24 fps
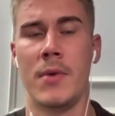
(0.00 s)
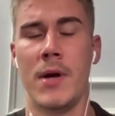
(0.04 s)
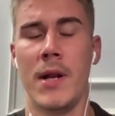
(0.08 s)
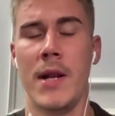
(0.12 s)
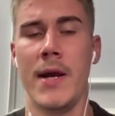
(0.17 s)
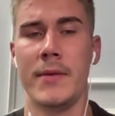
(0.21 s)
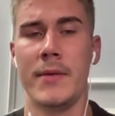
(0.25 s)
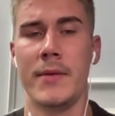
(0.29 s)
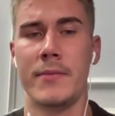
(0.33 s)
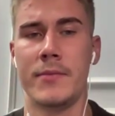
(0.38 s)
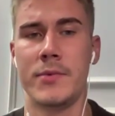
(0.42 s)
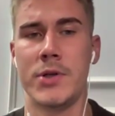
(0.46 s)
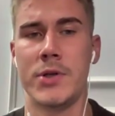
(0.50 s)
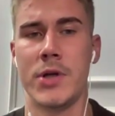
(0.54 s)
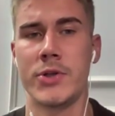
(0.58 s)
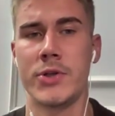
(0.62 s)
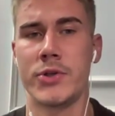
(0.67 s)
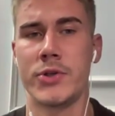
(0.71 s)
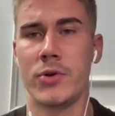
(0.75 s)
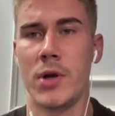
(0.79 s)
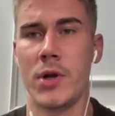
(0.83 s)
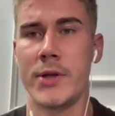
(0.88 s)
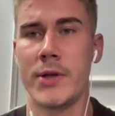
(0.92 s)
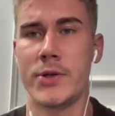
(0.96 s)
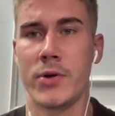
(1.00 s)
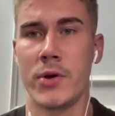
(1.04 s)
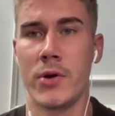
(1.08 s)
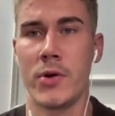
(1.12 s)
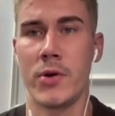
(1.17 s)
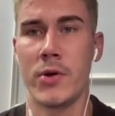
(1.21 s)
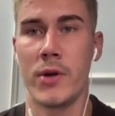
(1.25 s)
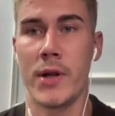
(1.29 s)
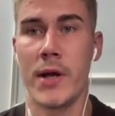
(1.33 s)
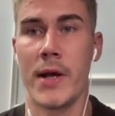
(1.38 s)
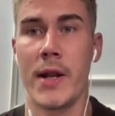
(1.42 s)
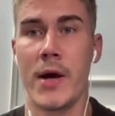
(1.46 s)
But yeah, just to let
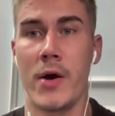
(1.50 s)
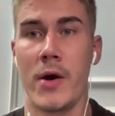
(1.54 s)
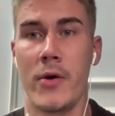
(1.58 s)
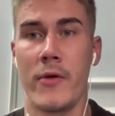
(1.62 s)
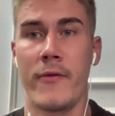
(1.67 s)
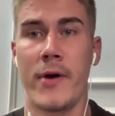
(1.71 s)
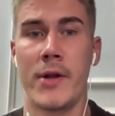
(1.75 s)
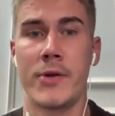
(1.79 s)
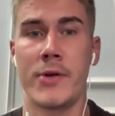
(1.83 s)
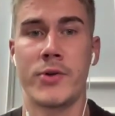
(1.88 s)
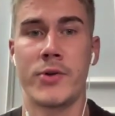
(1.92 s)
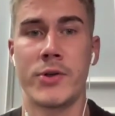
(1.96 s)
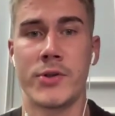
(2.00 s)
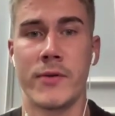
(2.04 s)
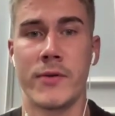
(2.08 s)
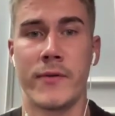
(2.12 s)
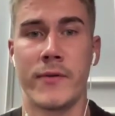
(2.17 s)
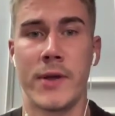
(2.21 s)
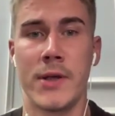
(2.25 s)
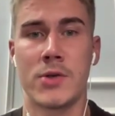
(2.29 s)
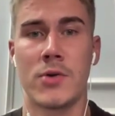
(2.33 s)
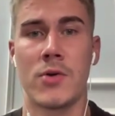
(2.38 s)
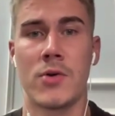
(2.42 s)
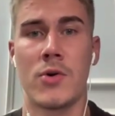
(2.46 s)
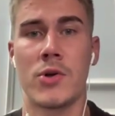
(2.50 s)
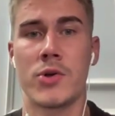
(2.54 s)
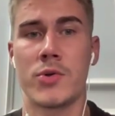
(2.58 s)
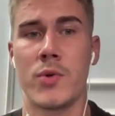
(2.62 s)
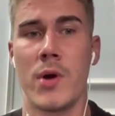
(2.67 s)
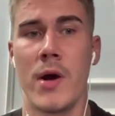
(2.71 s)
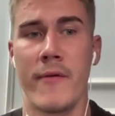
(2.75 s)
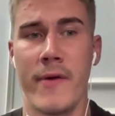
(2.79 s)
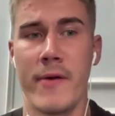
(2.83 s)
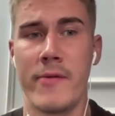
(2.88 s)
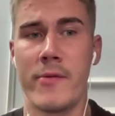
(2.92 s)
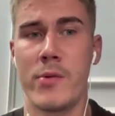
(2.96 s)
you know that out of hundreds of these
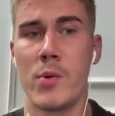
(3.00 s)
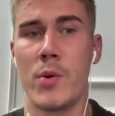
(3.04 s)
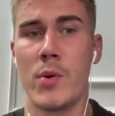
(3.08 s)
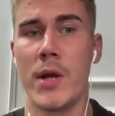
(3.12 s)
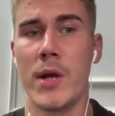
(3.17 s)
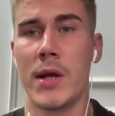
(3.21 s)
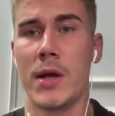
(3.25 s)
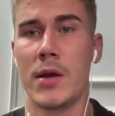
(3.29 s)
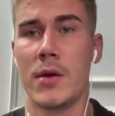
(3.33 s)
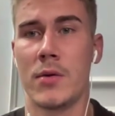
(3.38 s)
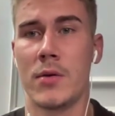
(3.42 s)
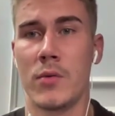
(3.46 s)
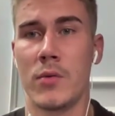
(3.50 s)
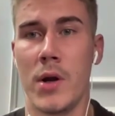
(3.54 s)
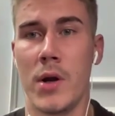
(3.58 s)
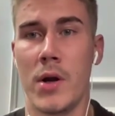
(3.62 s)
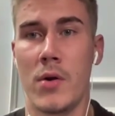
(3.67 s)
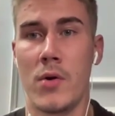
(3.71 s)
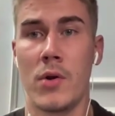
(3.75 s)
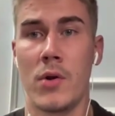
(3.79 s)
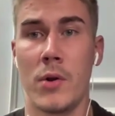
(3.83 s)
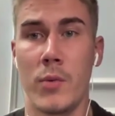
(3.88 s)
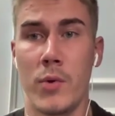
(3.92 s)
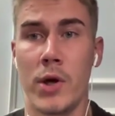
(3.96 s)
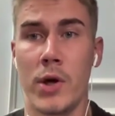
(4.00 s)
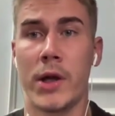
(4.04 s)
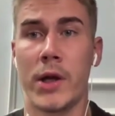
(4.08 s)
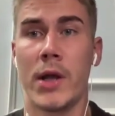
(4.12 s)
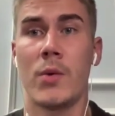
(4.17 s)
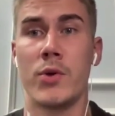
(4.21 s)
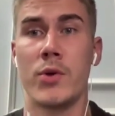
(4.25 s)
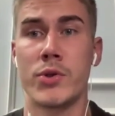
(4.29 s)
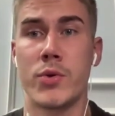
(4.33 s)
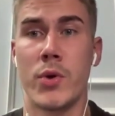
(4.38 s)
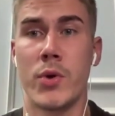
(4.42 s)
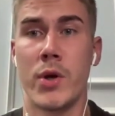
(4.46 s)
calls we have every week, we're only
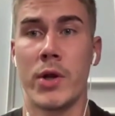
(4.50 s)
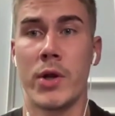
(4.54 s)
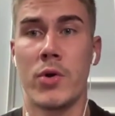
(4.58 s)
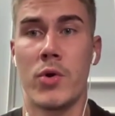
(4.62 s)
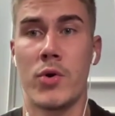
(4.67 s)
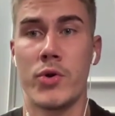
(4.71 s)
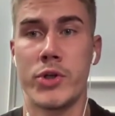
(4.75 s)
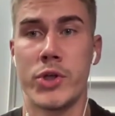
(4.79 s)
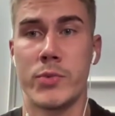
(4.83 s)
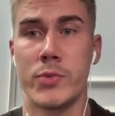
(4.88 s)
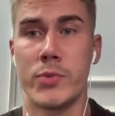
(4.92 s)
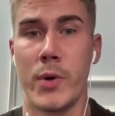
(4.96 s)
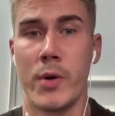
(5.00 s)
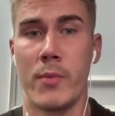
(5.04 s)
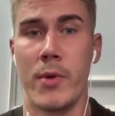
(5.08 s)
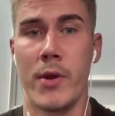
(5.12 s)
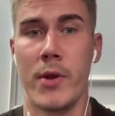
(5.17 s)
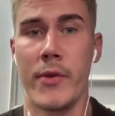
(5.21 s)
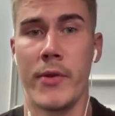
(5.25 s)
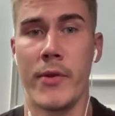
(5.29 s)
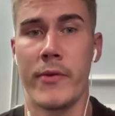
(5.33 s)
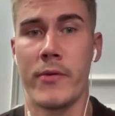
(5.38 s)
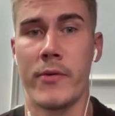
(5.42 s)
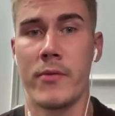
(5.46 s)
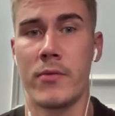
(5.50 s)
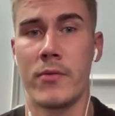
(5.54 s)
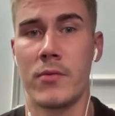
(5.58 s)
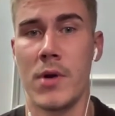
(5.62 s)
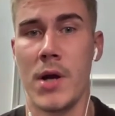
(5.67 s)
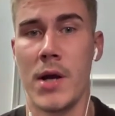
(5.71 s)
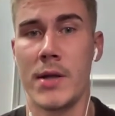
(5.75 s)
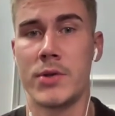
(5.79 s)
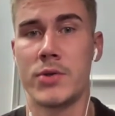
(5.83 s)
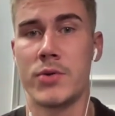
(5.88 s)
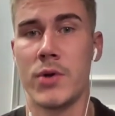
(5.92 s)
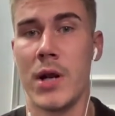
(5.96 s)
working with 20 coaches per month,
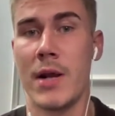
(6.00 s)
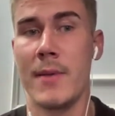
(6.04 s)
right?